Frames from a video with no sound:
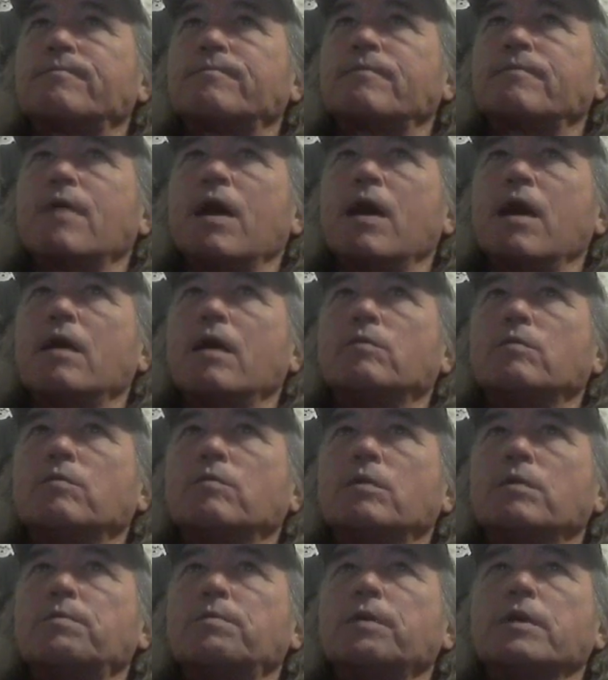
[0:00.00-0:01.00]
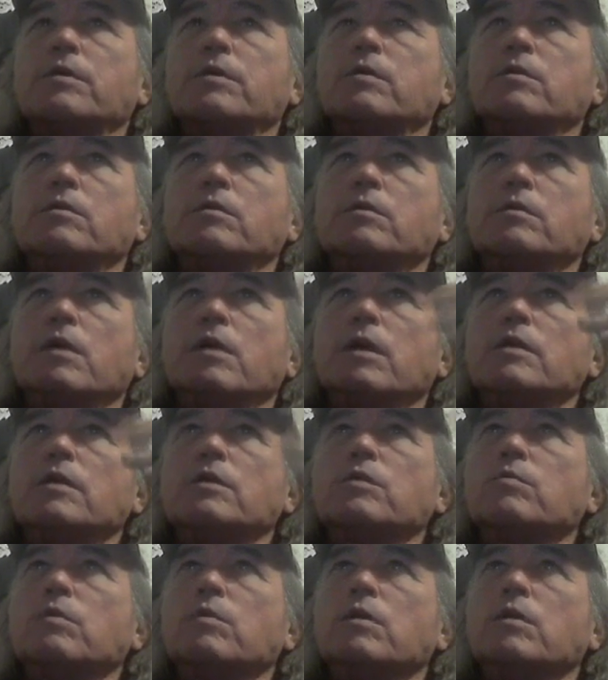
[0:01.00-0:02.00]
I don't want a pickle, I
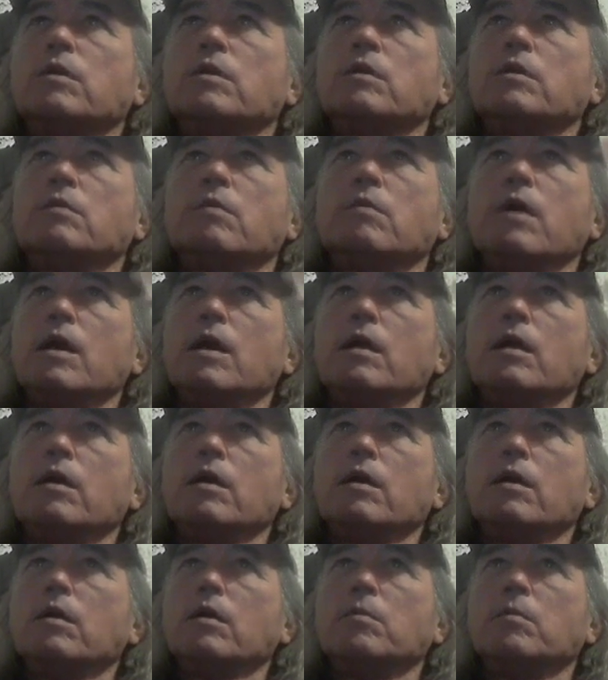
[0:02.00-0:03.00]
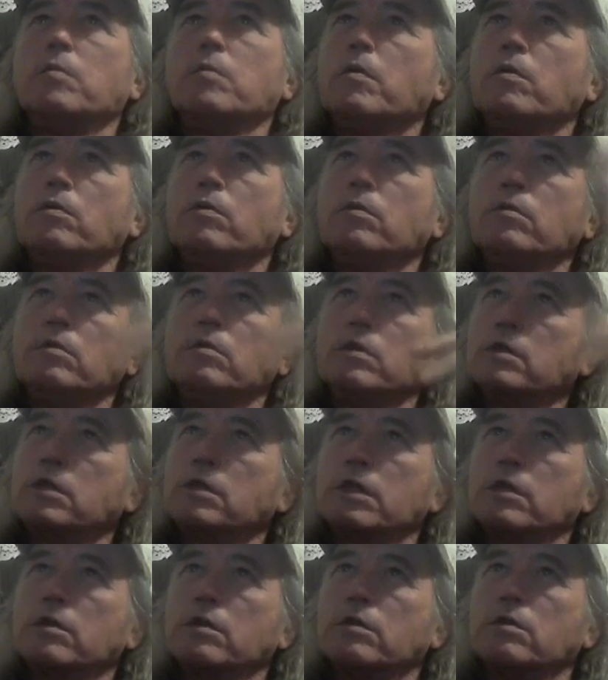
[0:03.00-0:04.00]
just want to ride on my
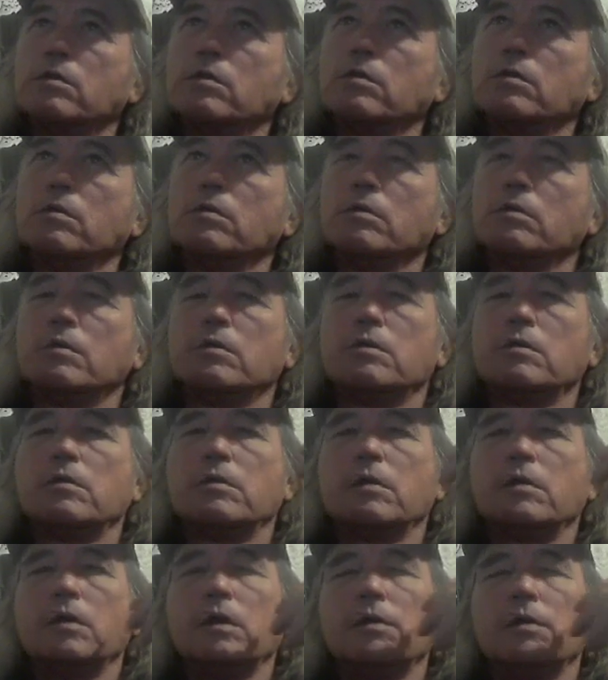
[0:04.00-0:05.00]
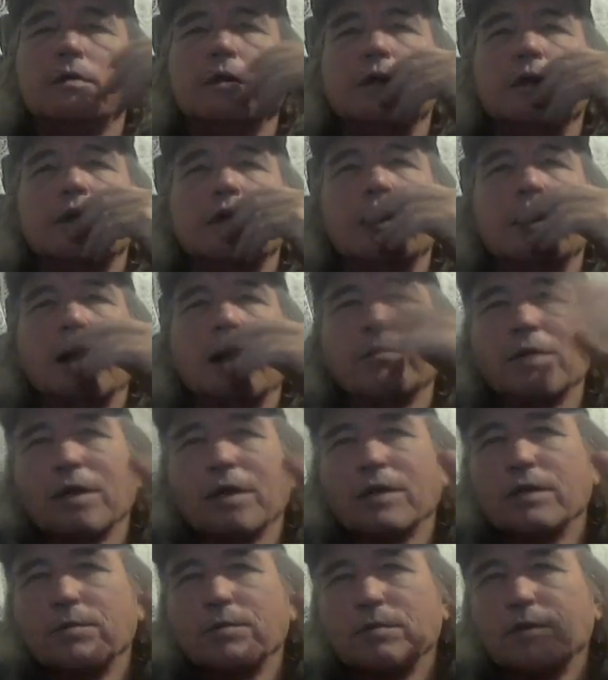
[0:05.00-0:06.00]
motorcycle. I'm
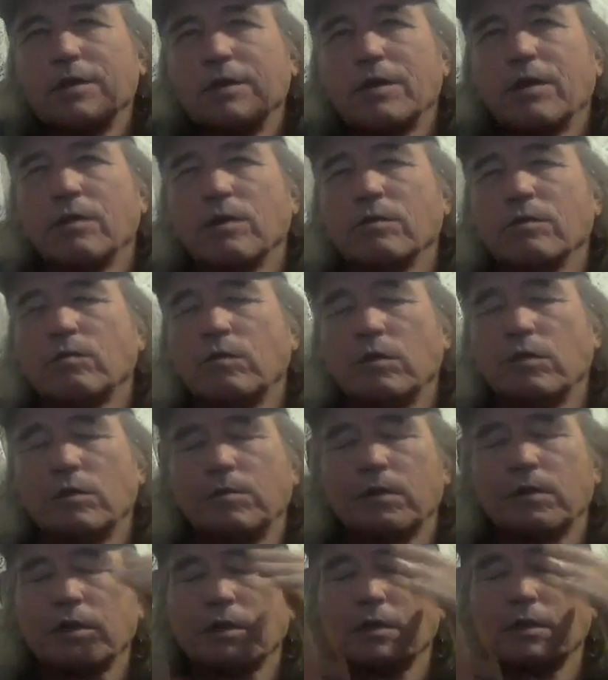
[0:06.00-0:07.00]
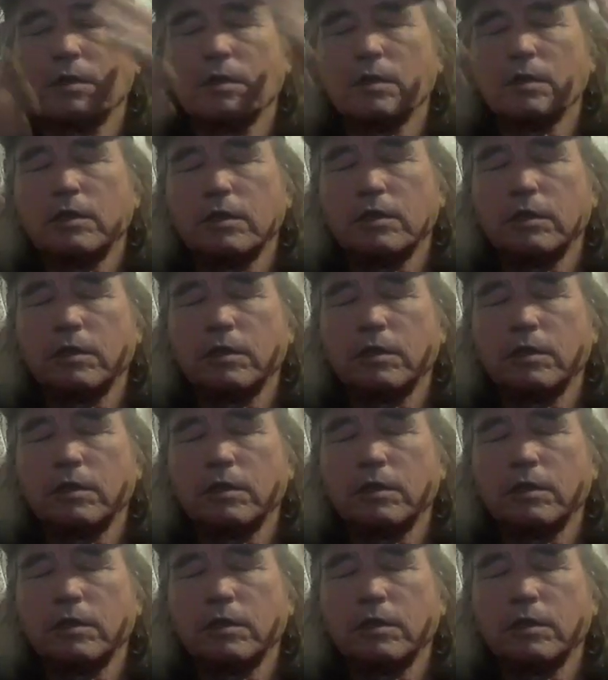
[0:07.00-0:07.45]
not going to sing all the words because it's